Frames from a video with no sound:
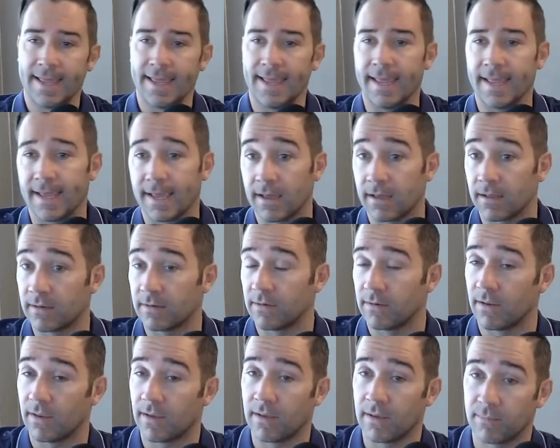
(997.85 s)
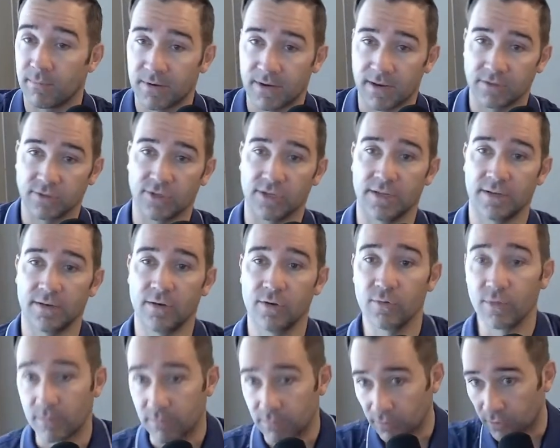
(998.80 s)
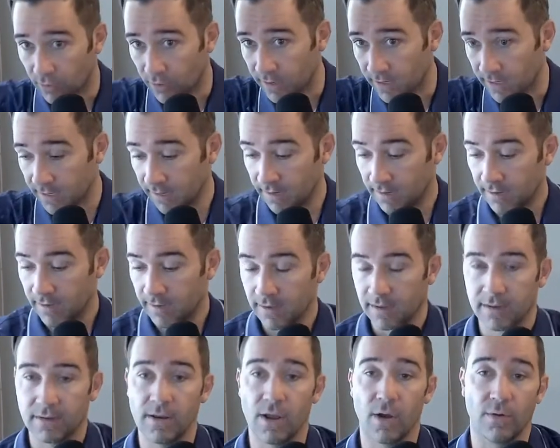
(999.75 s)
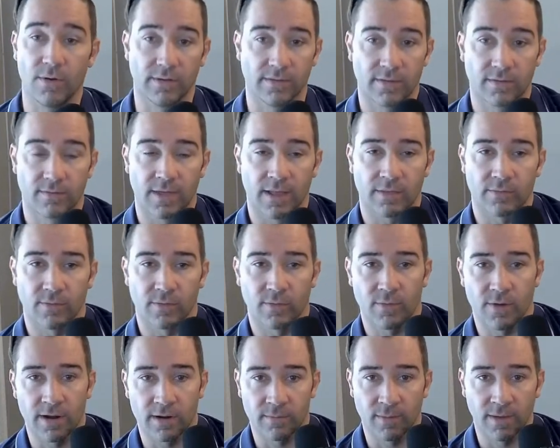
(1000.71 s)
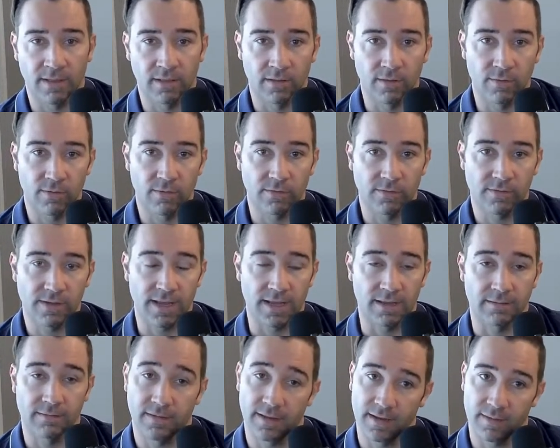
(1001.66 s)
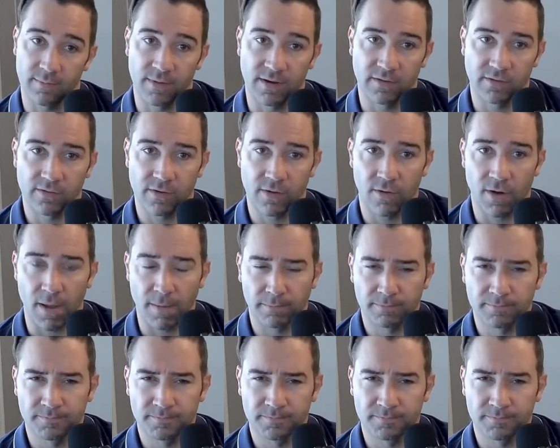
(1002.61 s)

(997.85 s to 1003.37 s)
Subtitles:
and potentially a new employee notice if that's required by a local state like Minnesota.